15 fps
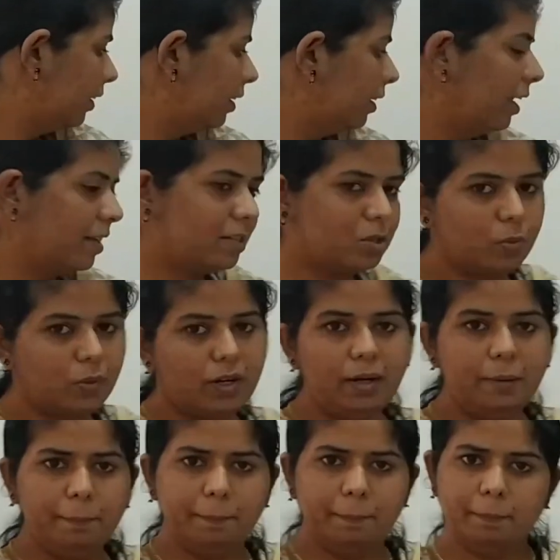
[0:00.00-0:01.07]
And the next
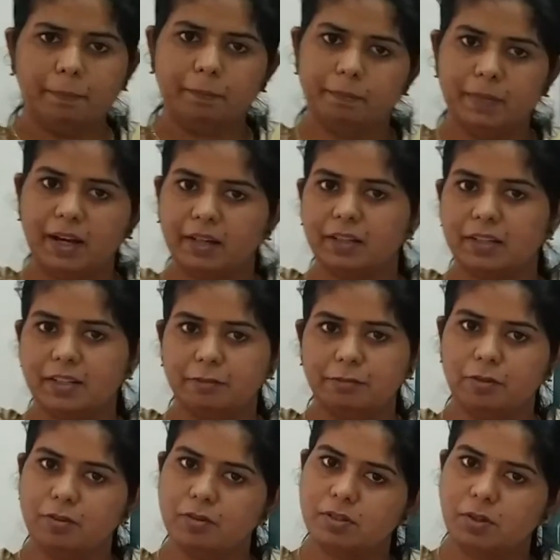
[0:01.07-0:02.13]
one,
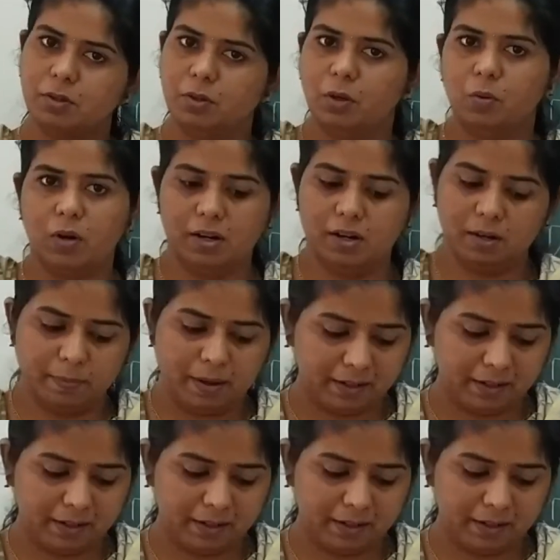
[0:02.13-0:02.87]
magnetic force. You know what